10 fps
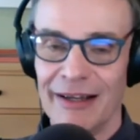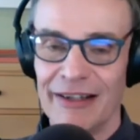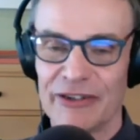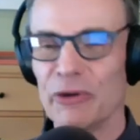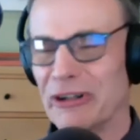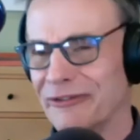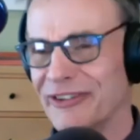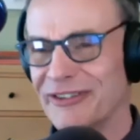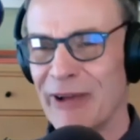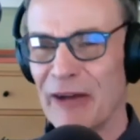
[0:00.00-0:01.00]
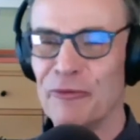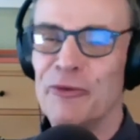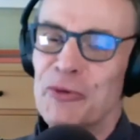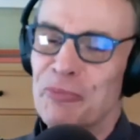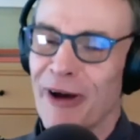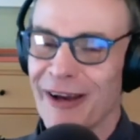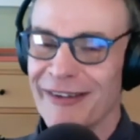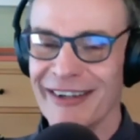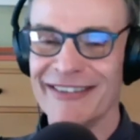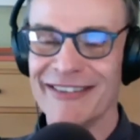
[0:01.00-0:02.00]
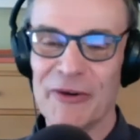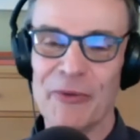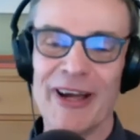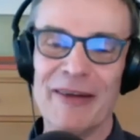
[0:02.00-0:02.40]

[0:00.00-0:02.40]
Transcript: sort of. It's about food politics in a way,